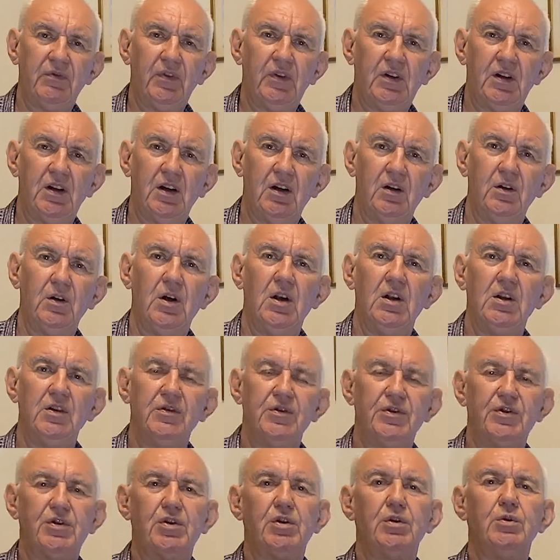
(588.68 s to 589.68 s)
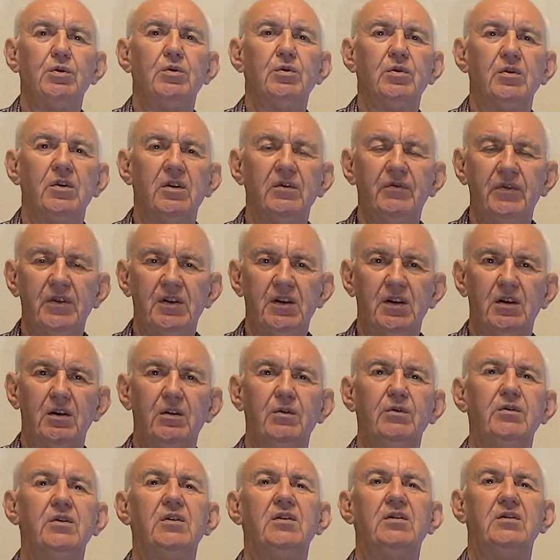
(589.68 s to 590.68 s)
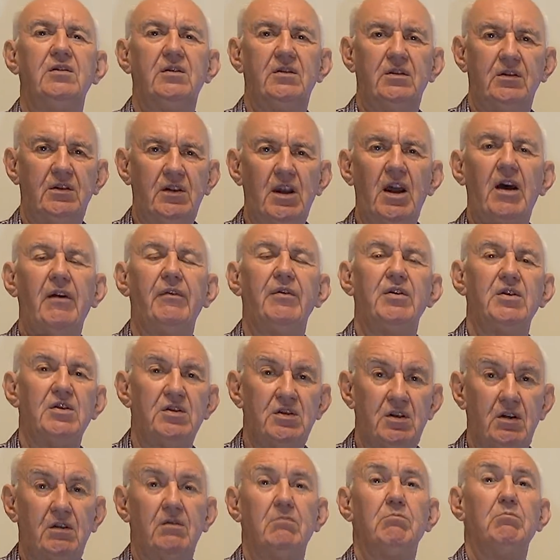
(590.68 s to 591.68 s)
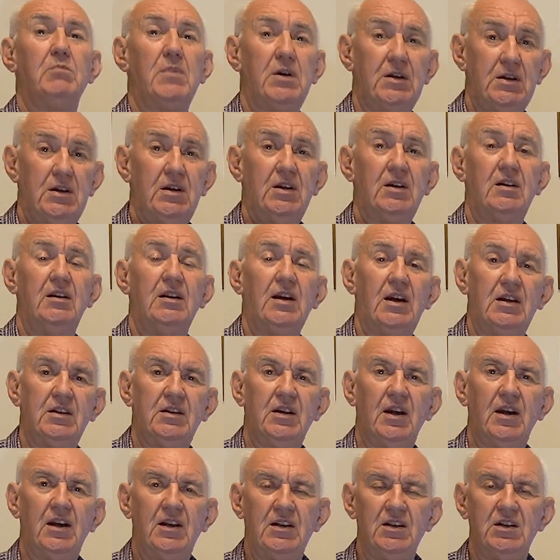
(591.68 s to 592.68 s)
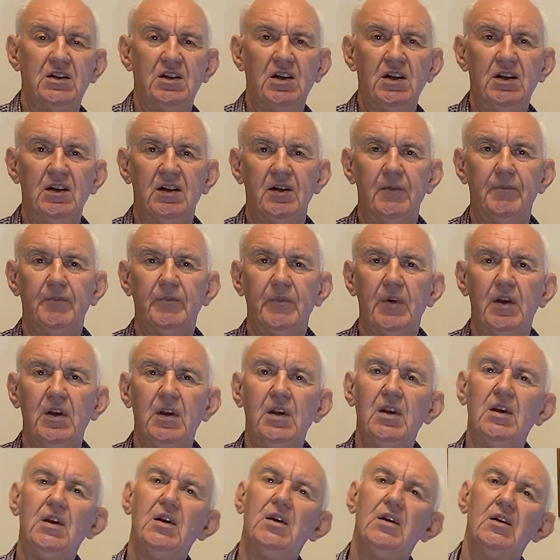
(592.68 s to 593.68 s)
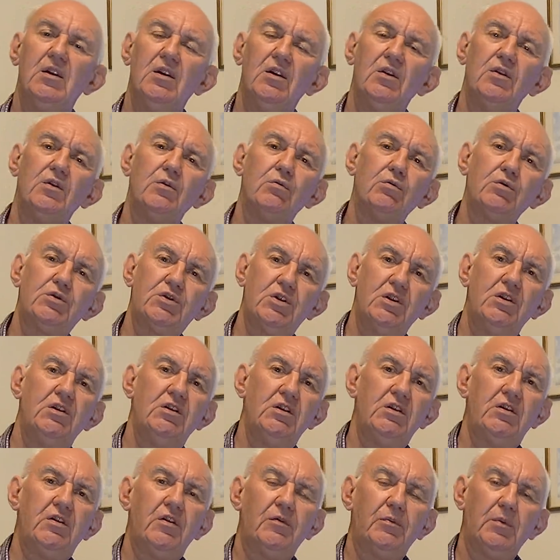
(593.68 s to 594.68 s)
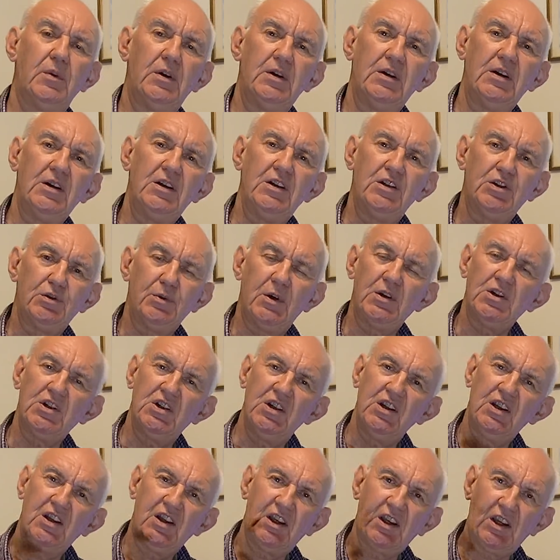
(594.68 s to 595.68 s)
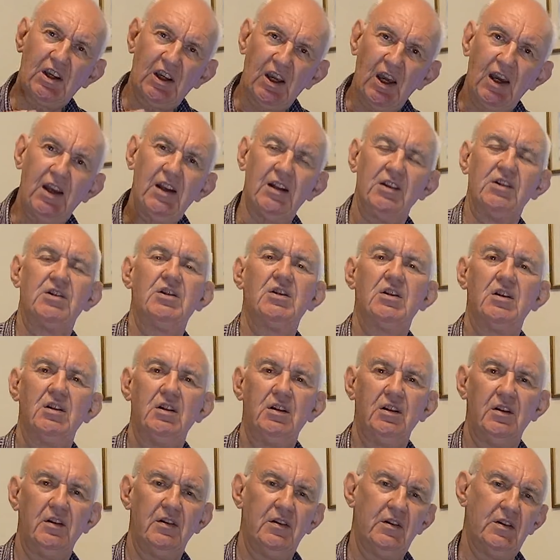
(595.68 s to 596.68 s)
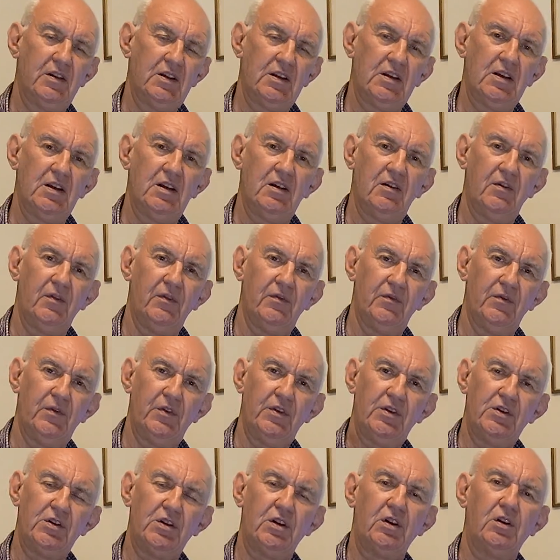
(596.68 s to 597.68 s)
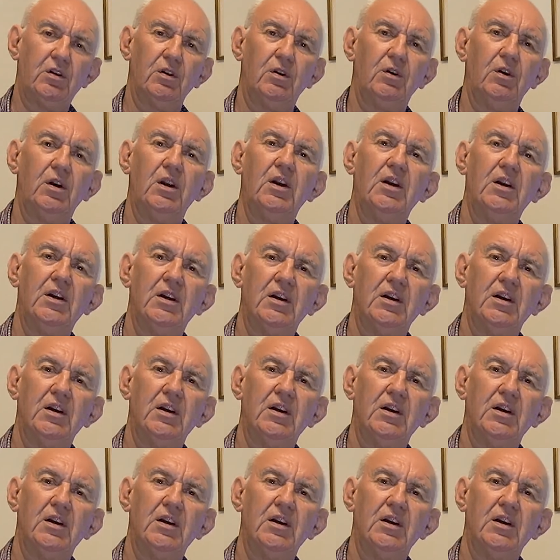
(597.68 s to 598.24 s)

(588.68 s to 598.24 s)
video to the video that covers making that antenna. The alternative way is to actually cut the vertical